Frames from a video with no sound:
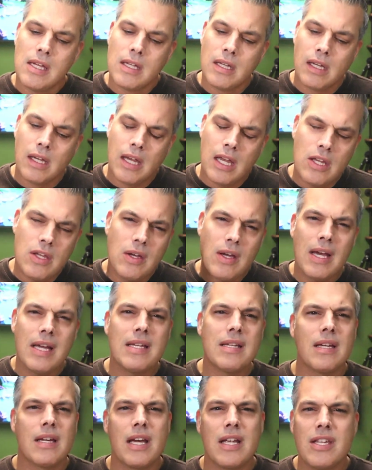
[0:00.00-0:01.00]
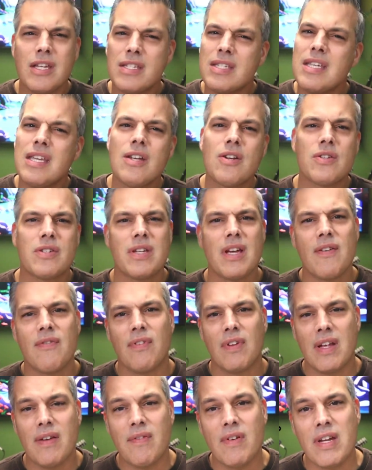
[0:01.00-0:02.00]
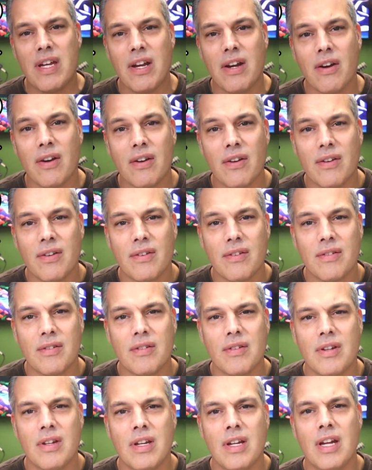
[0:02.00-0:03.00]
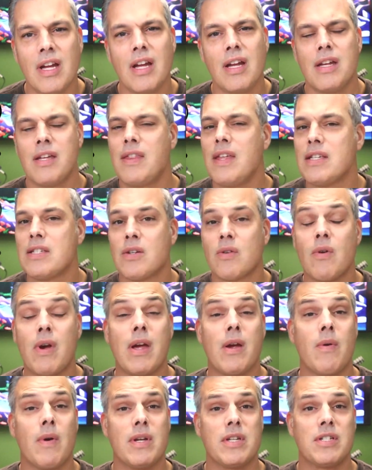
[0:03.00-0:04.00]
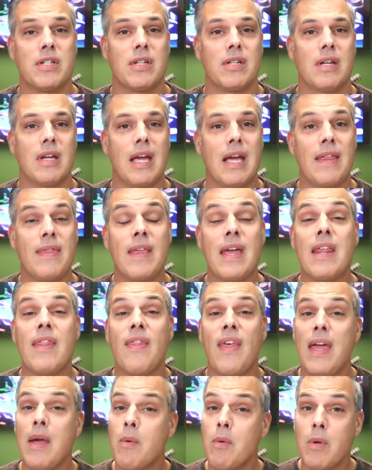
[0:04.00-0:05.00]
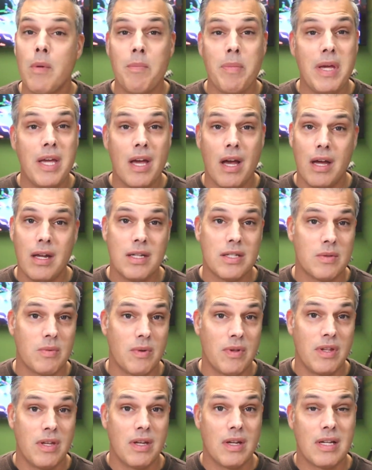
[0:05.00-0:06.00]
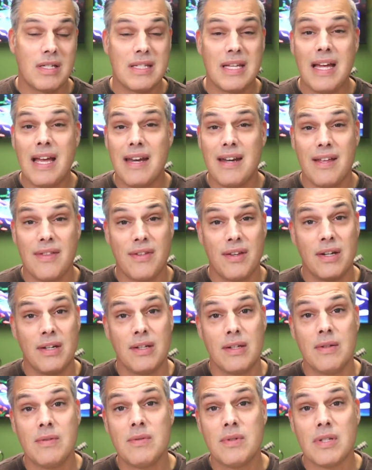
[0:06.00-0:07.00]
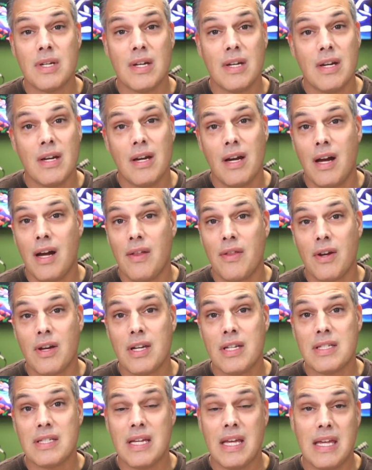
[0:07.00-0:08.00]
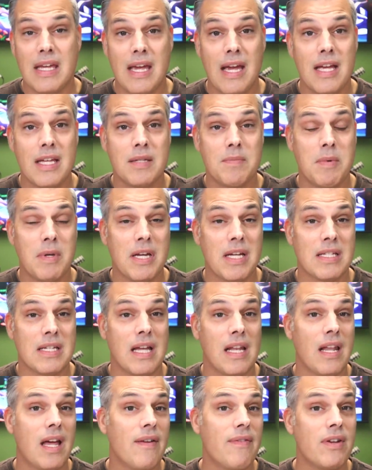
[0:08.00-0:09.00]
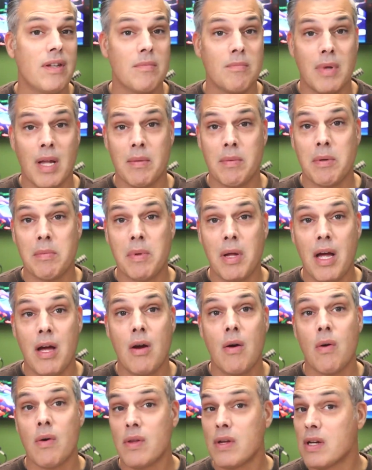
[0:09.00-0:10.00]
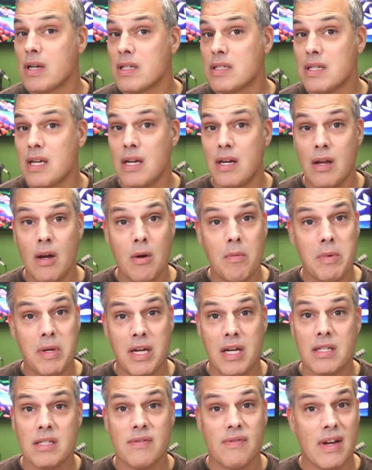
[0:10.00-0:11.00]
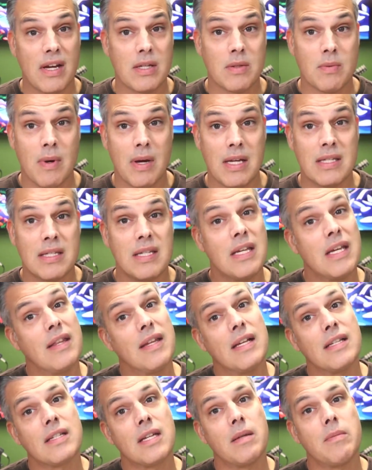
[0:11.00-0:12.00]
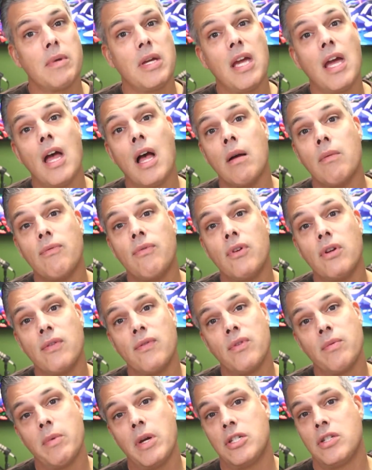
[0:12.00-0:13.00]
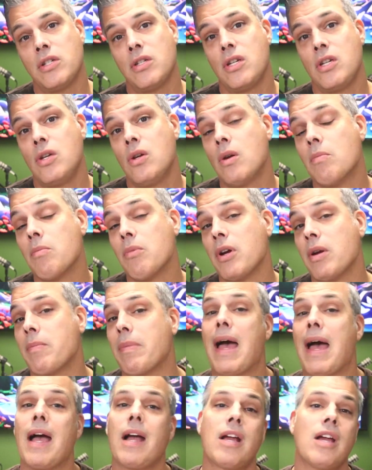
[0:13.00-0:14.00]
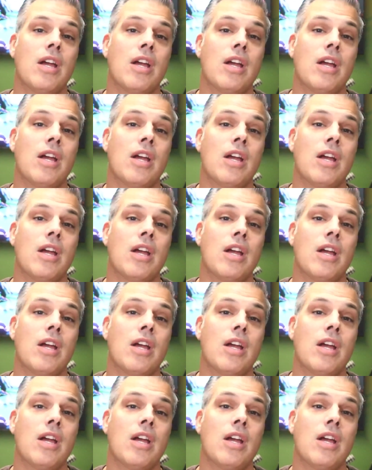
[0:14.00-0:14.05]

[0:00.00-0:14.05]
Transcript: can you see yourself living here? Yeah, that's a great question. And then they will be honest with you because they got nothing to lose. They're going to say yes because I love it and blah, blah, blah, or they're going to say no because of X, Y, and Z, and that's going to be helpful information that you can bring back